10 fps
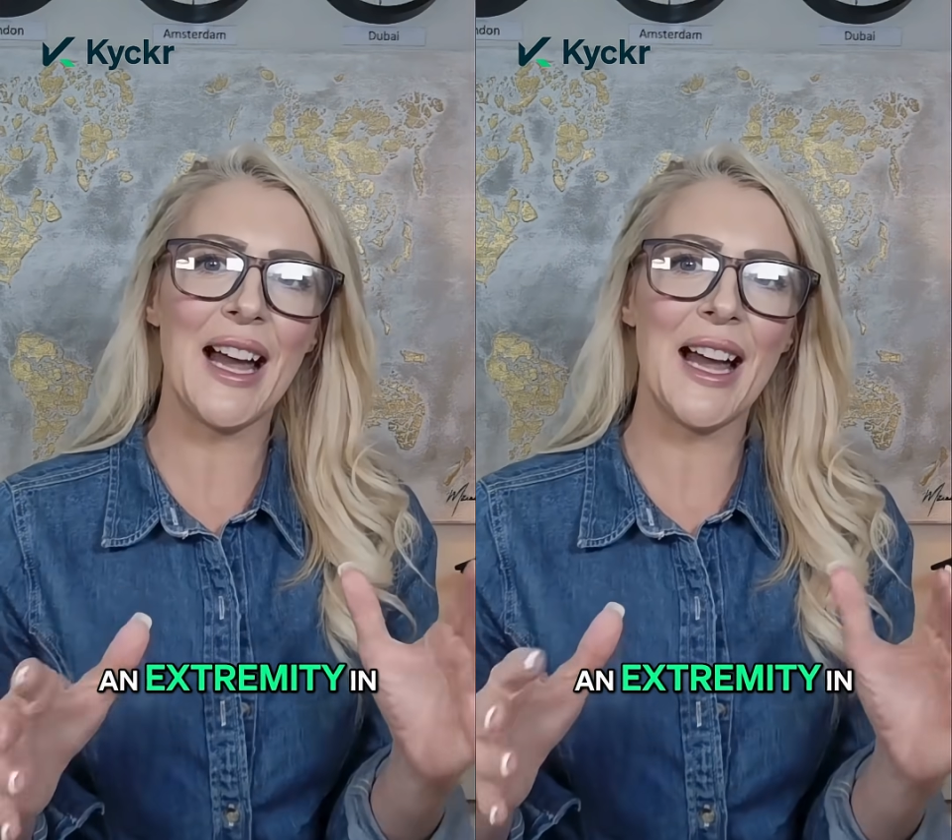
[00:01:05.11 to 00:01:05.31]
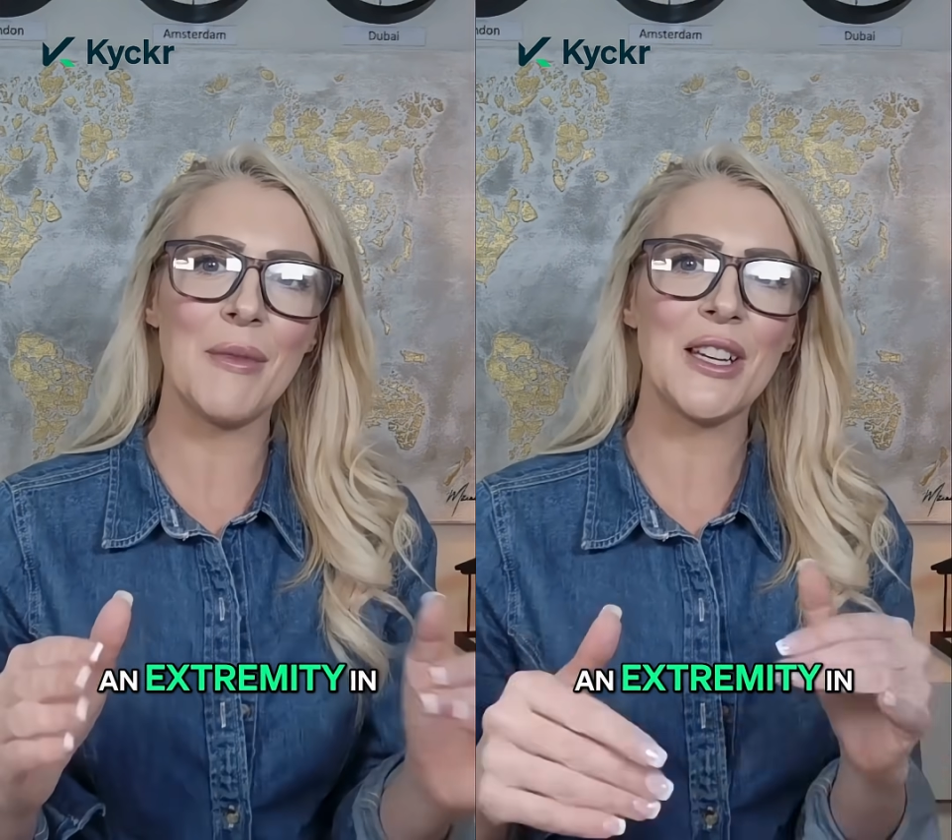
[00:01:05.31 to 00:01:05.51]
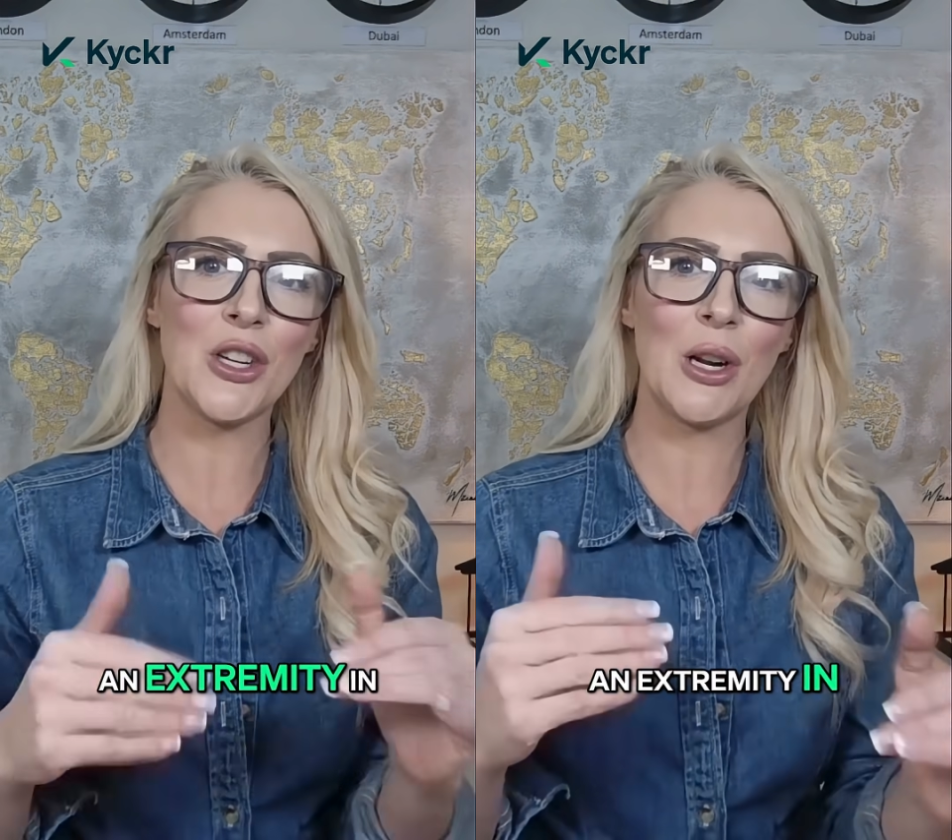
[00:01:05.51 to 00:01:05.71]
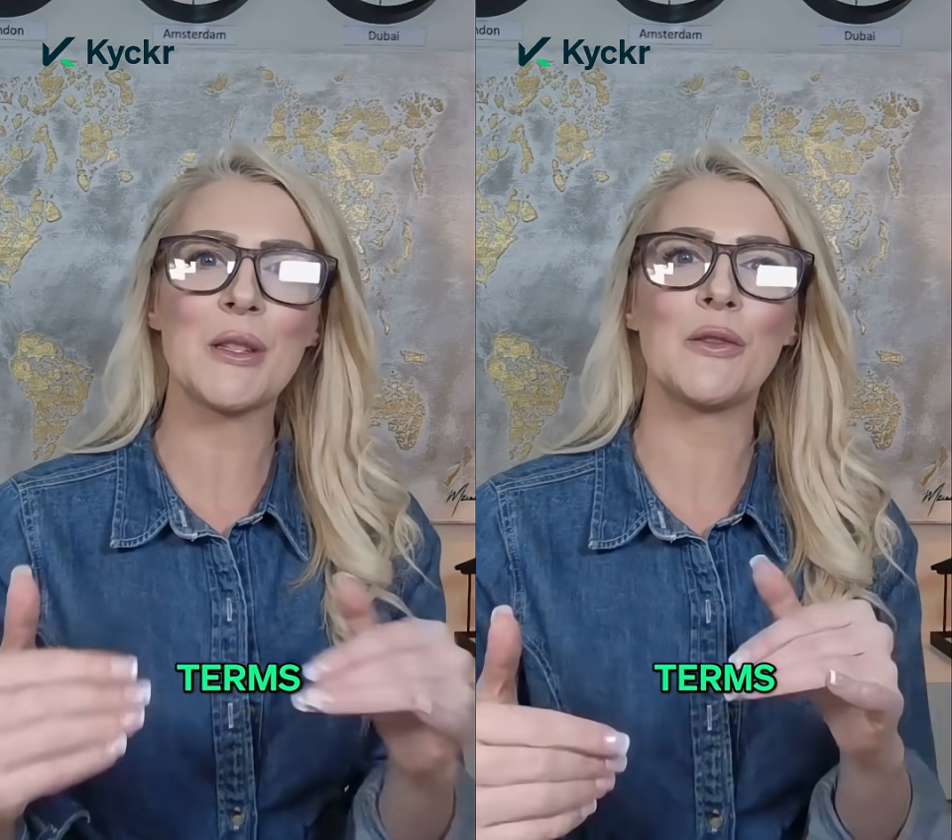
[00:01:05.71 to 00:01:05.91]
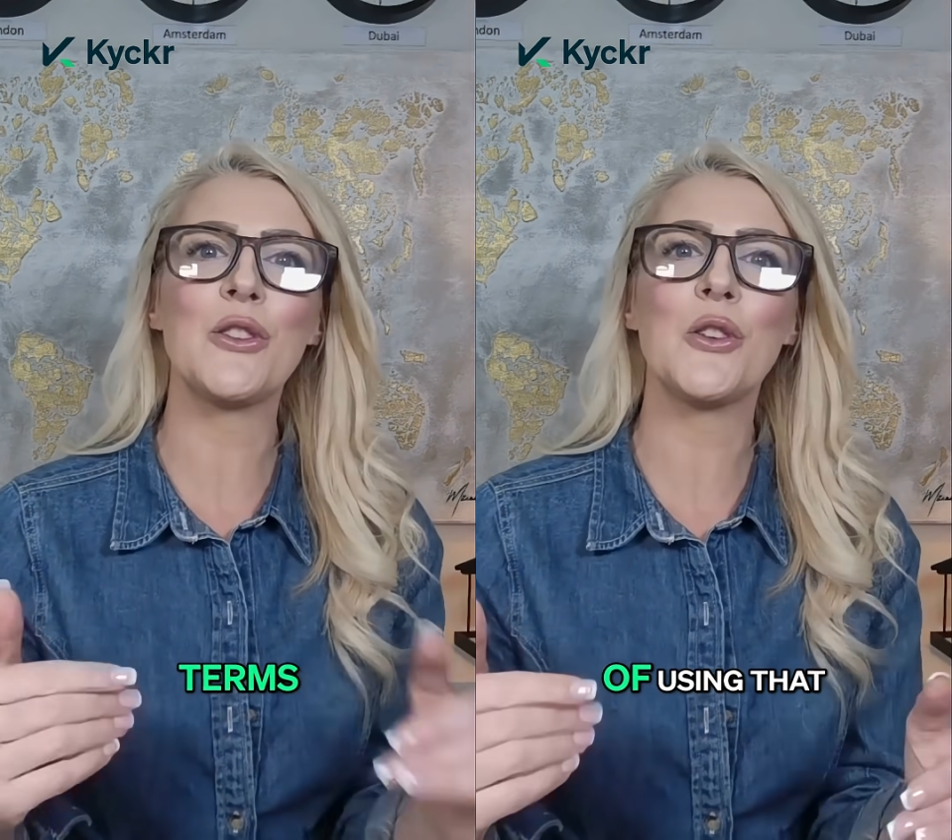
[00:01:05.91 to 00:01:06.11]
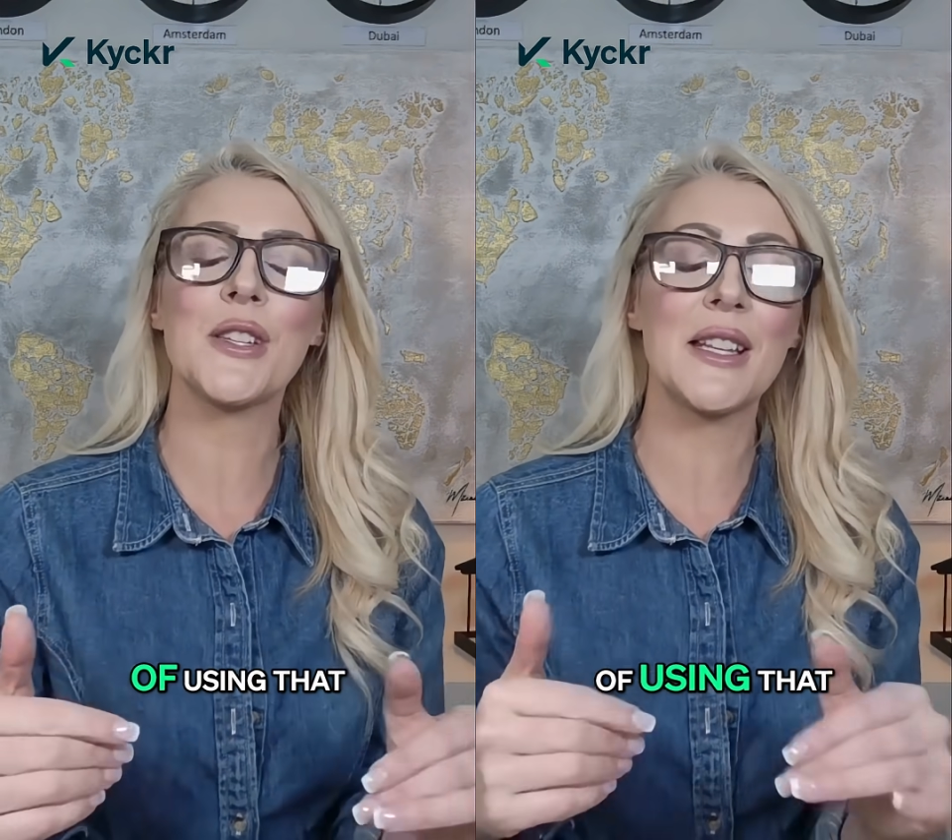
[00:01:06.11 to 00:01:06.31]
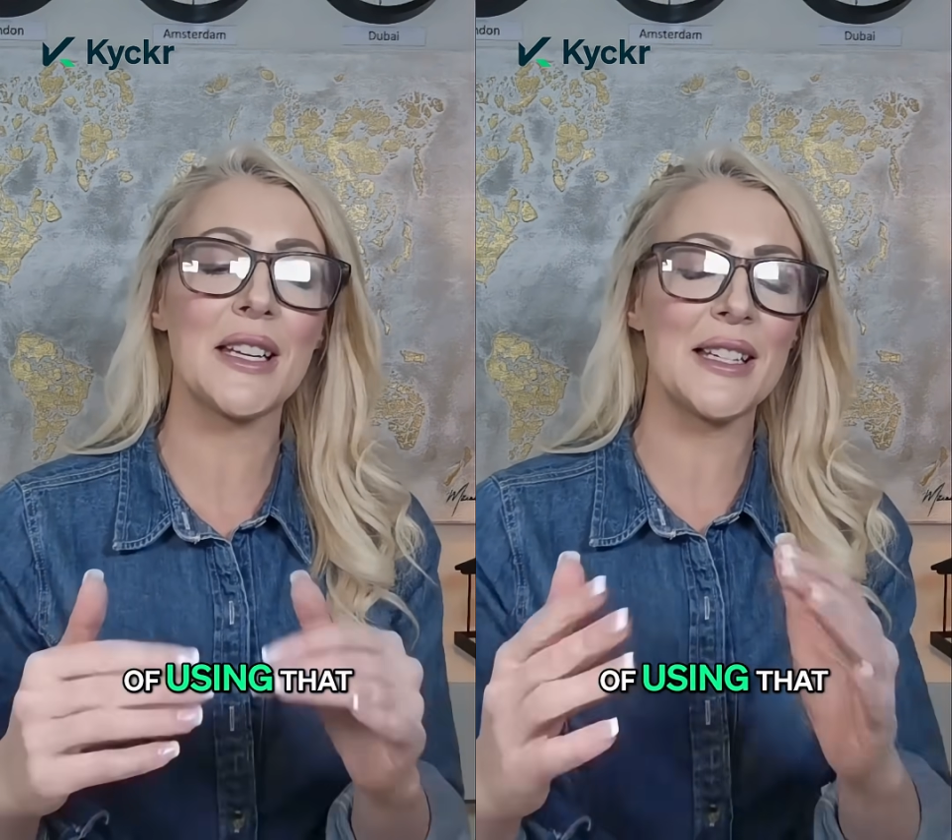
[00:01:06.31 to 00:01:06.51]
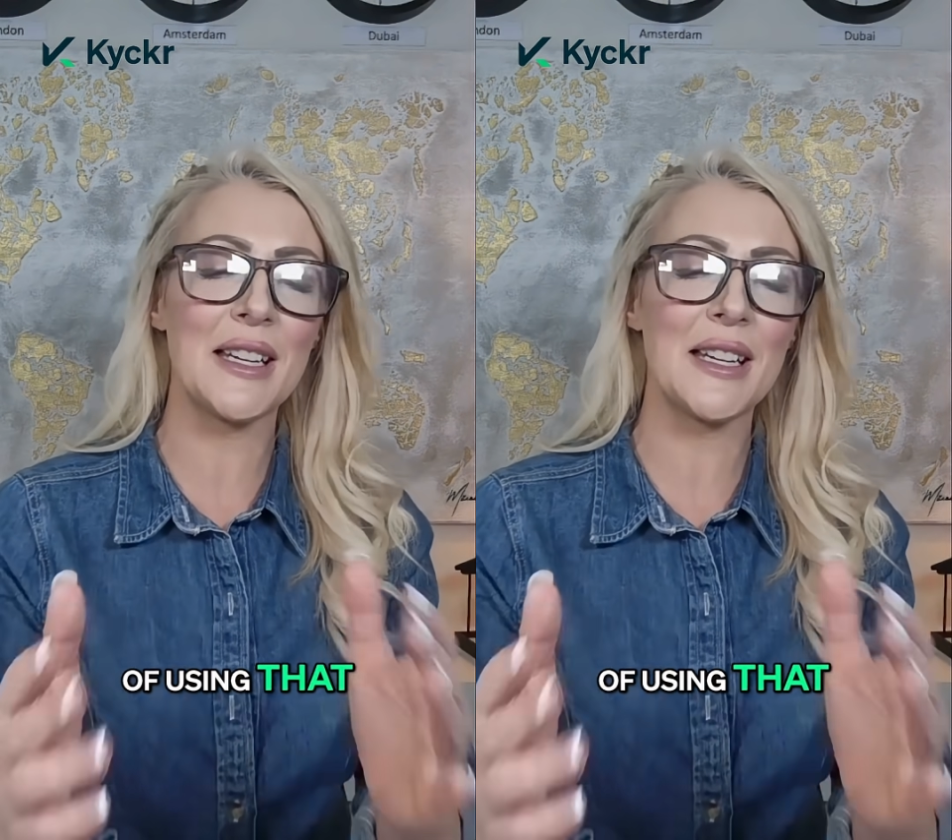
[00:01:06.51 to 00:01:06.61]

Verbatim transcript: um, in terms of using that.